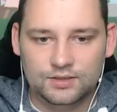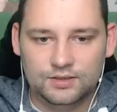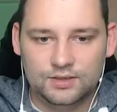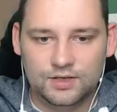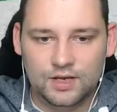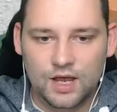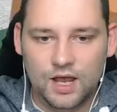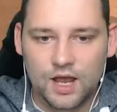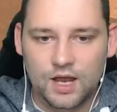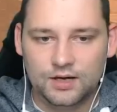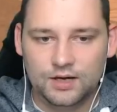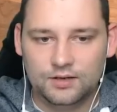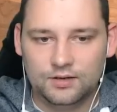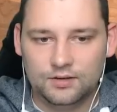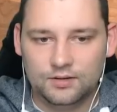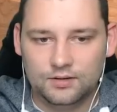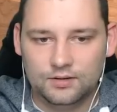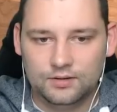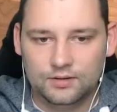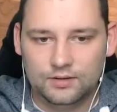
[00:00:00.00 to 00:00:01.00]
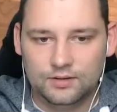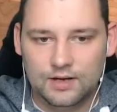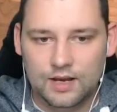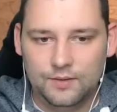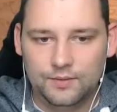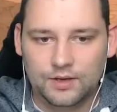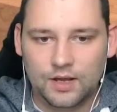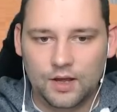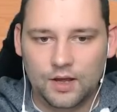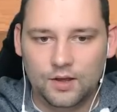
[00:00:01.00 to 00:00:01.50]
Turn. There
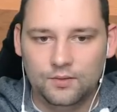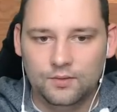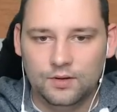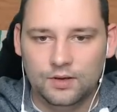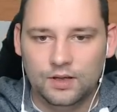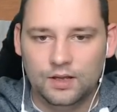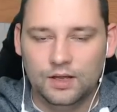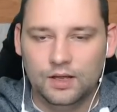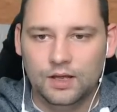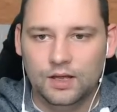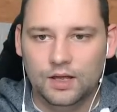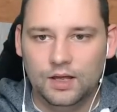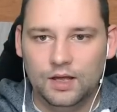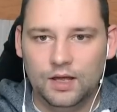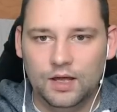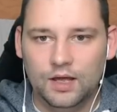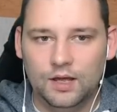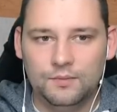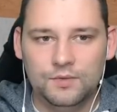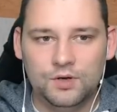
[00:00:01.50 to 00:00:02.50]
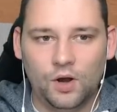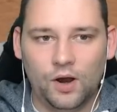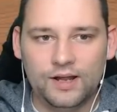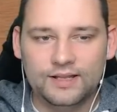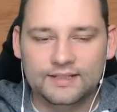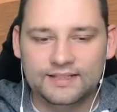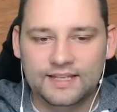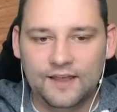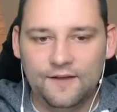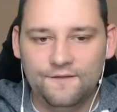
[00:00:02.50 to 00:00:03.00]
we go. Uh,
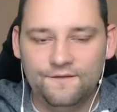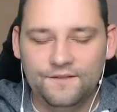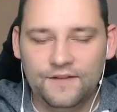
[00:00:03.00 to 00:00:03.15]
90 and